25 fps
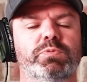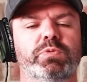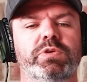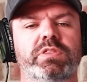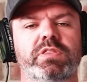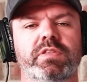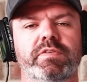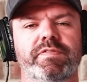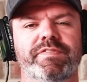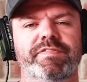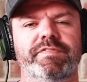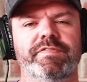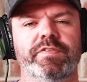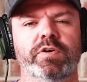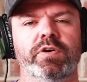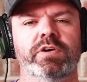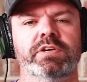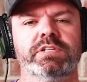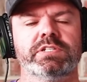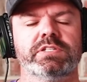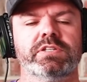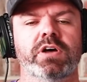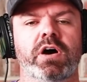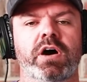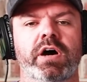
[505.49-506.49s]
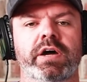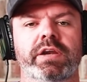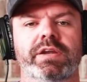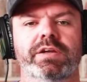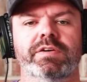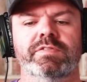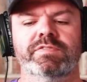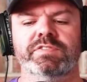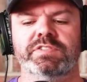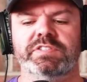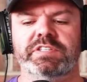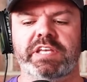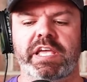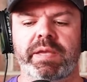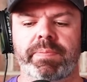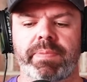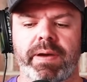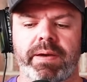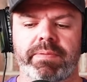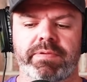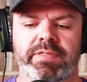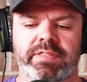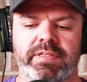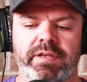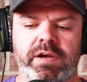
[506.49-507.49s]
with the first night of
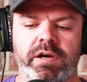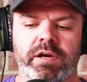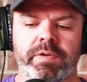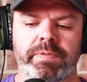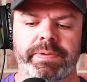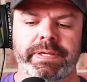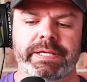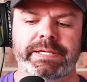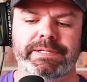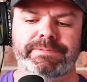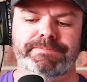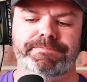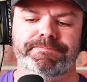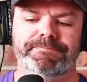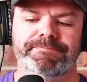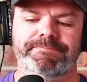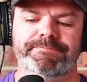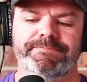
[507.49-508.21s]
CPAP therapy.